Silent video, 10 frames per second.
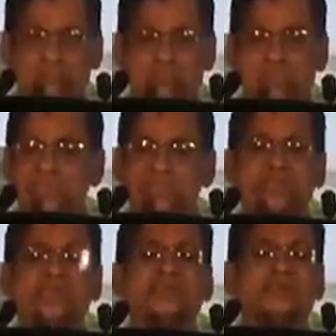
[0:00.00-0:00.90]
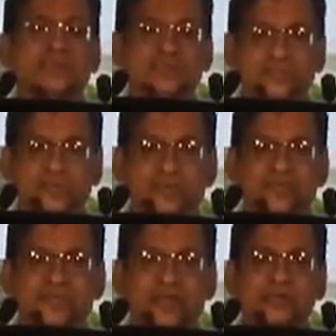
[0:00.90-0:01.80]
to ensure adequate
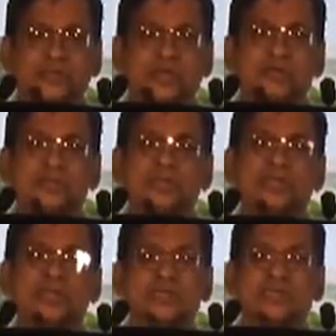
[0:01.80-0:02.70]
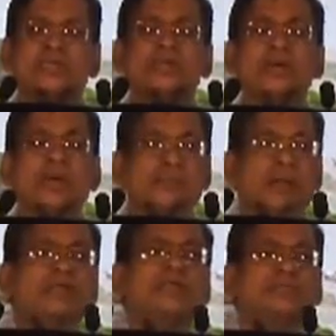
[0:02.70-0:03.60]
measures to meet the need of these
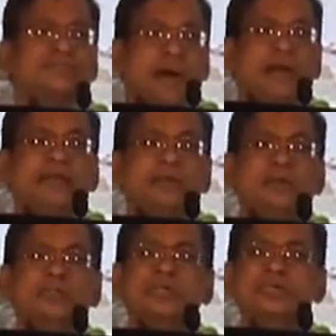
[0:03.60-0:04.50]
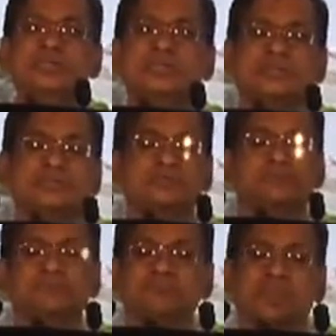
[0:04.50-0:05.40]
sector and sharp measures in
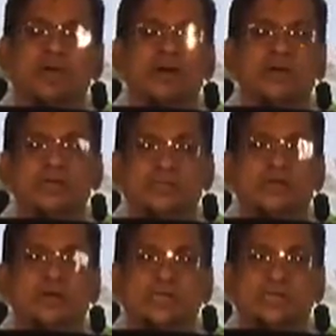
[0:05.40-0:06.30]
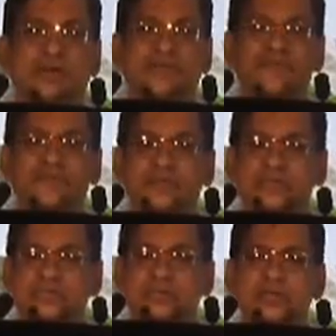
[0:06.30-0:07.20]
budget outlay for
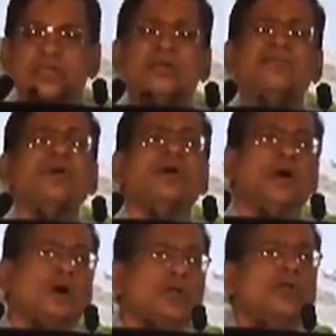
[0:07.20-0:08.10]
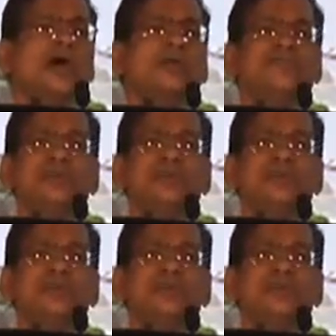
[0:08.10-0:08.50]
infrastructure in financial year